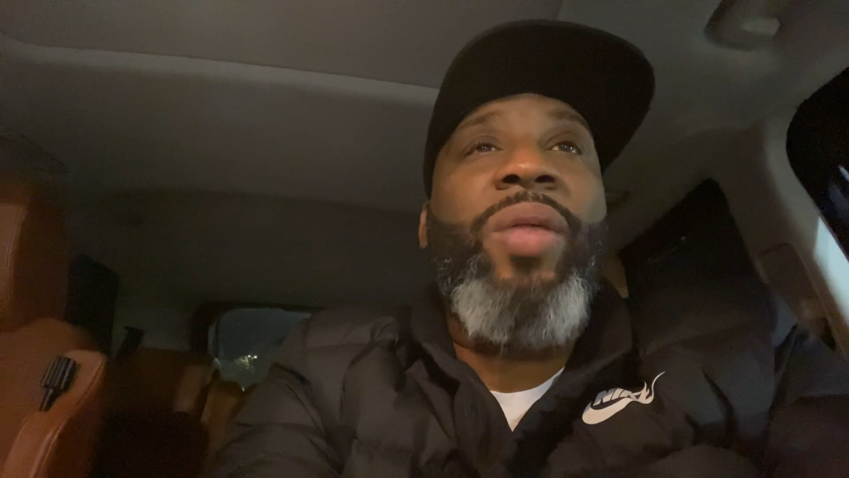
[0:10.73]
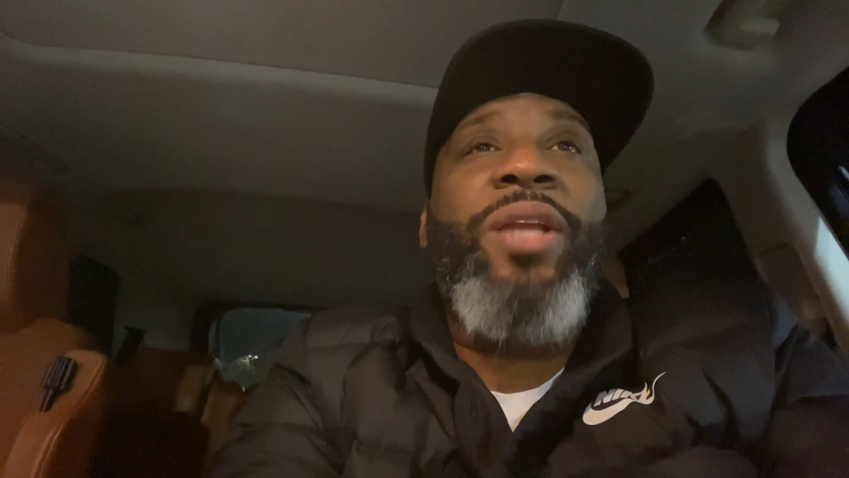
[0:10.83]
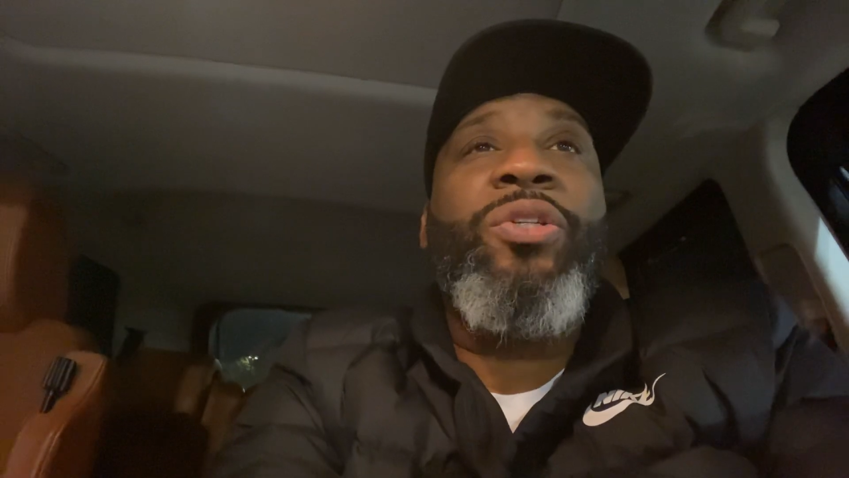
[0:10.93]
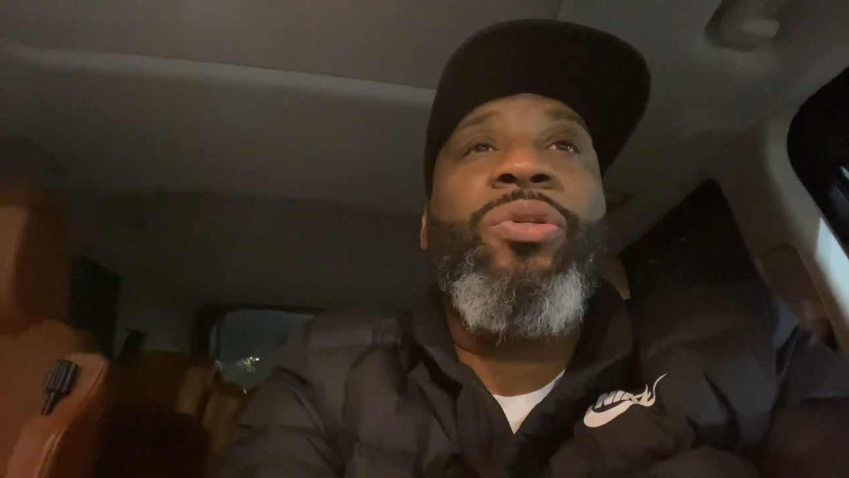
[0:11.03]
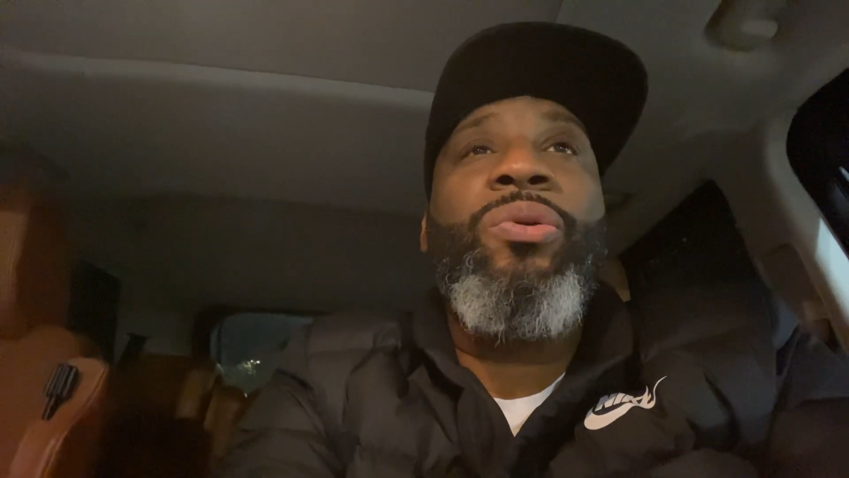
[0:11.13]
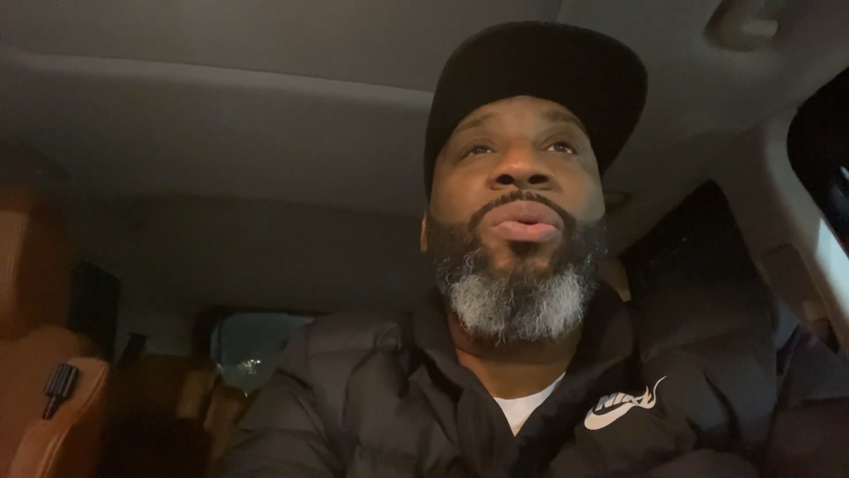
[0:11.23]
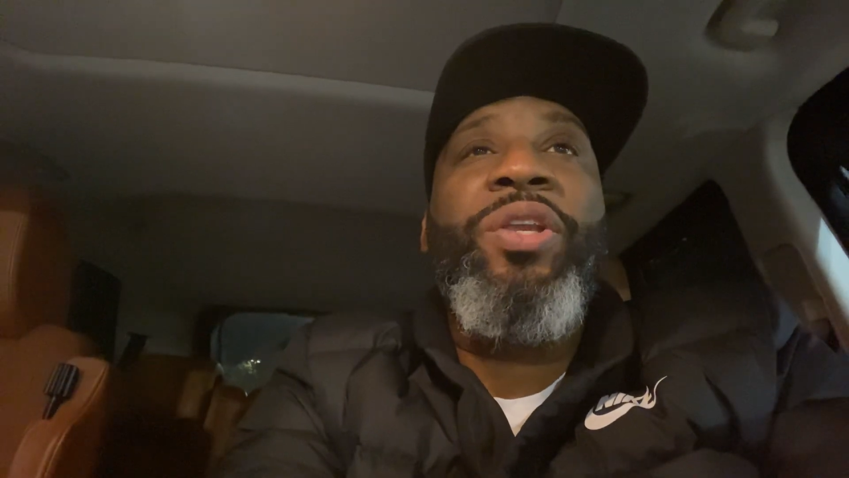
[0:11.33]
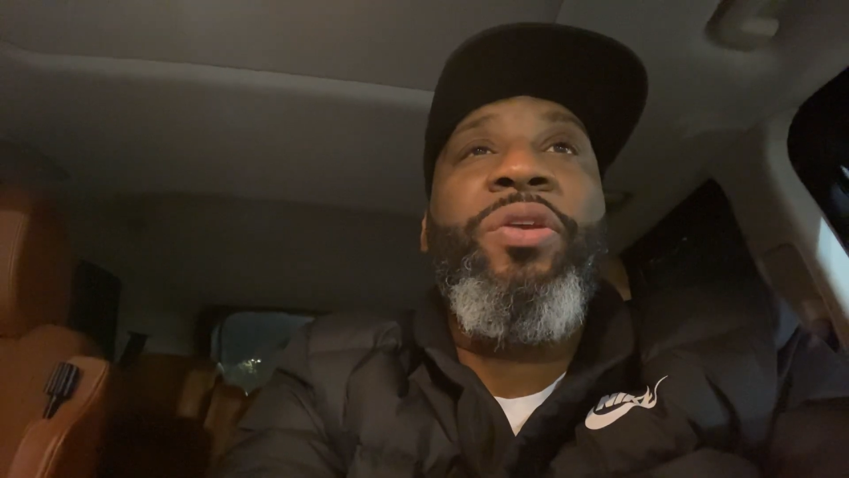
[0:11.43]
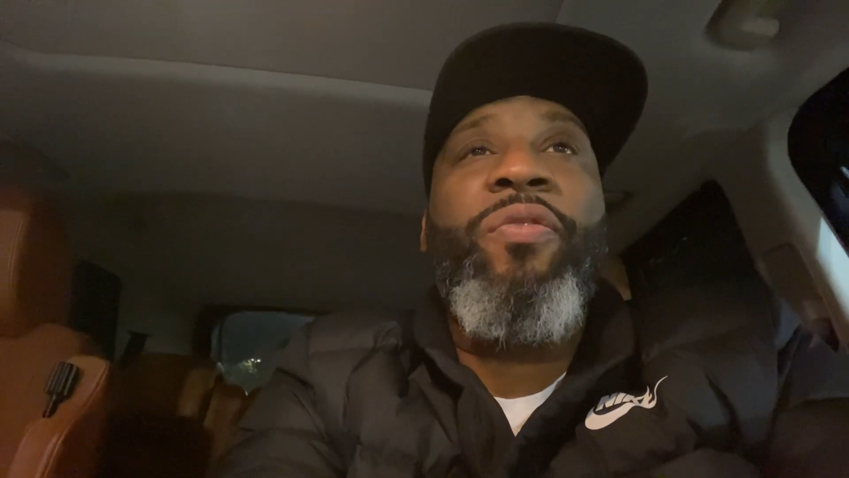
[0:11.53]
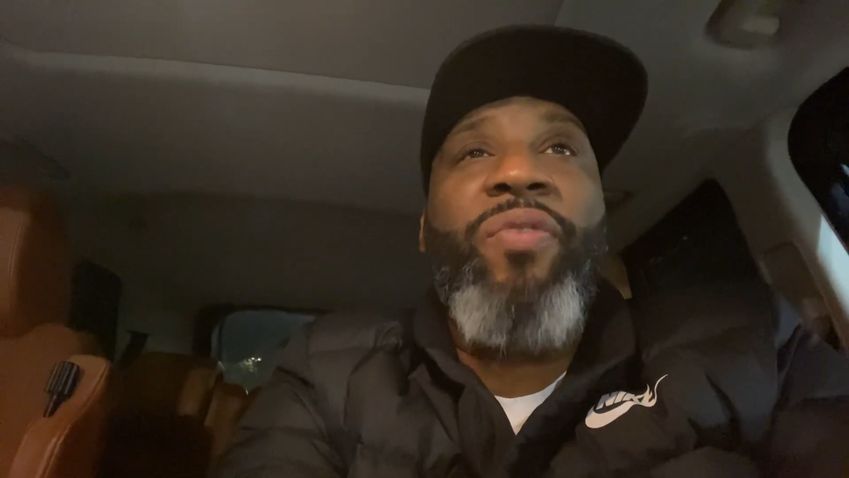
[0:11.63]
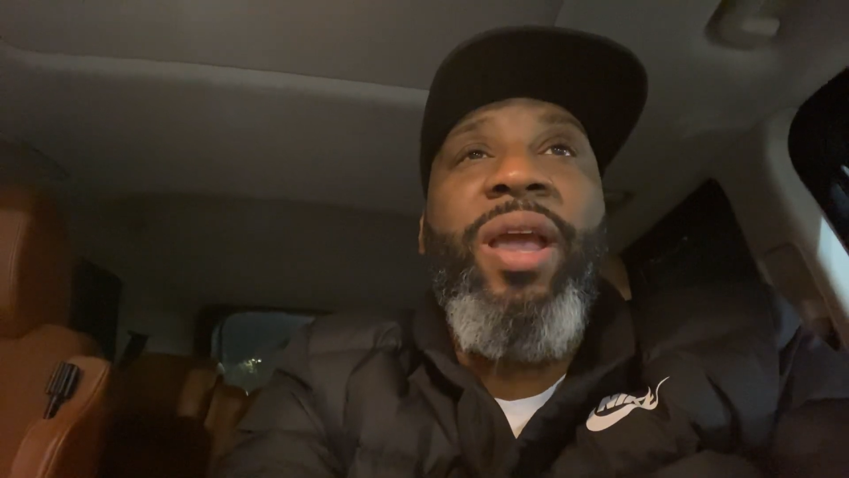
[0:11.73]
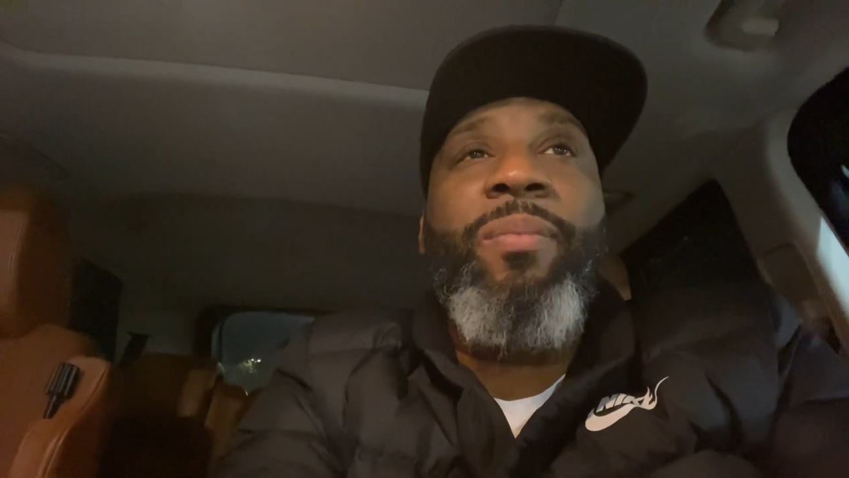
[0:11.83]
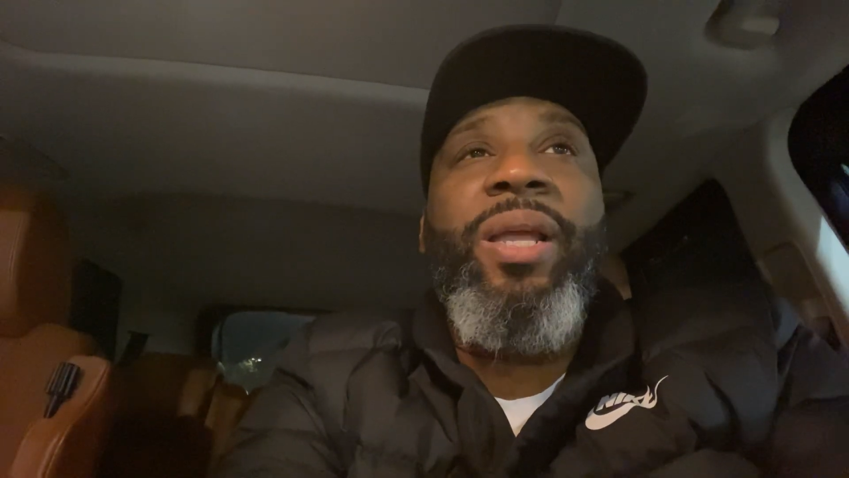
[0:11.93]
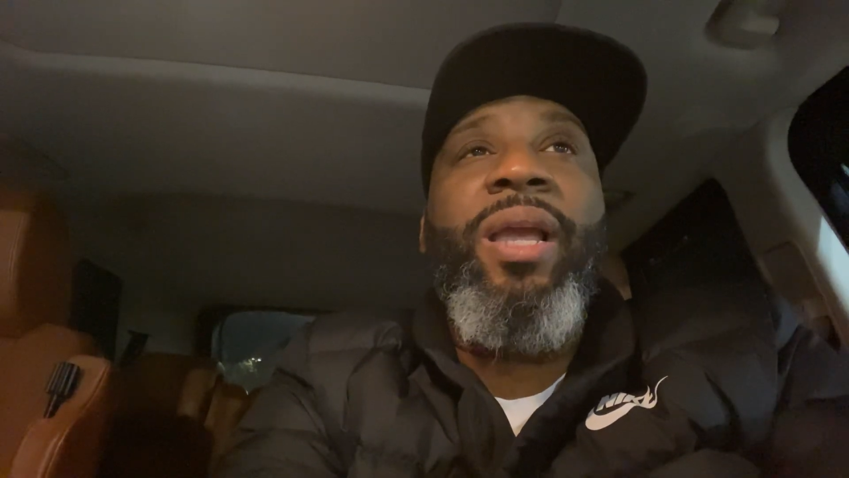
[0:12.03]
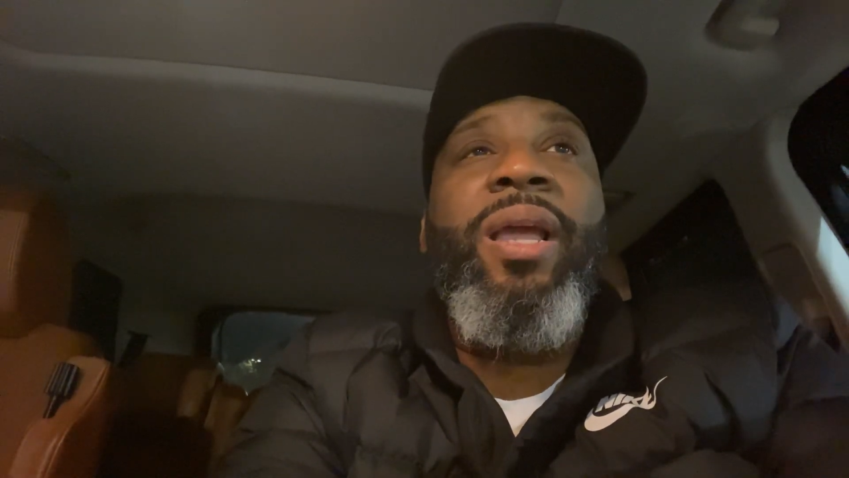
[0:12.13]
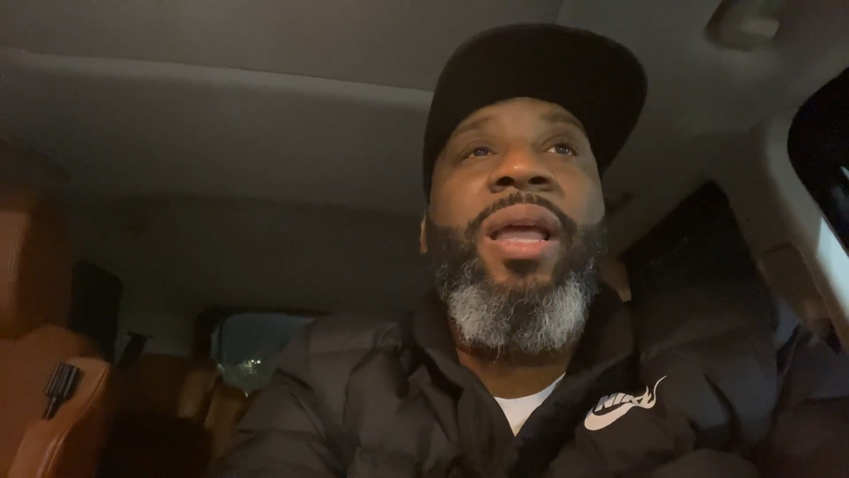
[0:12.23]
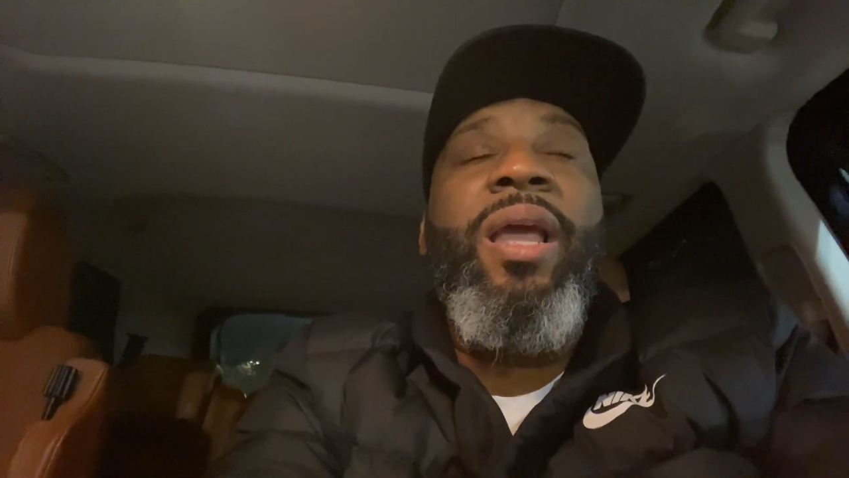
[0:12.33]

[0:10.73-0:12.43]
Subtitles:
that you and your family